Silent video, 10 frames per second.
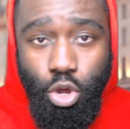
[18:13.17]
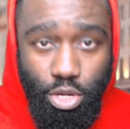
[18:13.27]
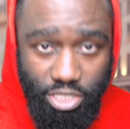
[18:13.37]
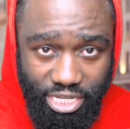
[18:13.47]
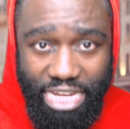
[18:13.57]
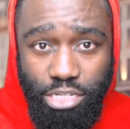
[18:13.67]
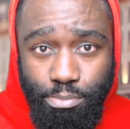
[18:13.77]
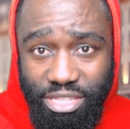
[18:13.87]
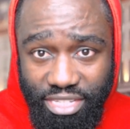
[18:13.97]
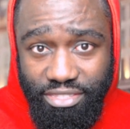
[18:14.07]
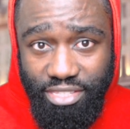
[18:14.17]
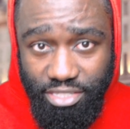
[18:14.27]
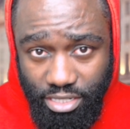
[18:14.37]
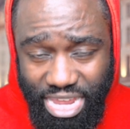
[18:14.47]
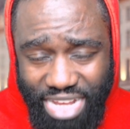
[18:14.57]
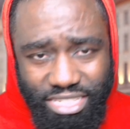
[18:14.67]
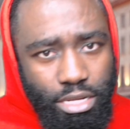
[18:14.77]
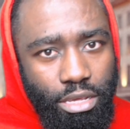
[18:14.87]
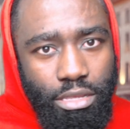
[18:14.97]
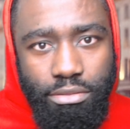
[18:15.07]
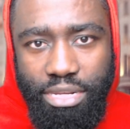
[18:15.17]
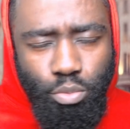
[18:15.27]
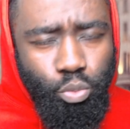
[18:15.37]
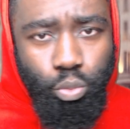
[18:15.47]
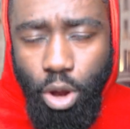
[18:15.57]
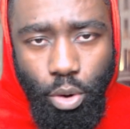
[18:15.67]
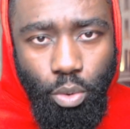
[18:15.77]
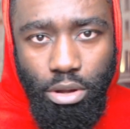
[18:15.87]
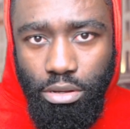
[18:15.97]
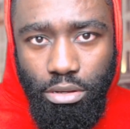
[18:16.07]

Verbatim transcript: or it's okay to be this, this, and that, then whoa.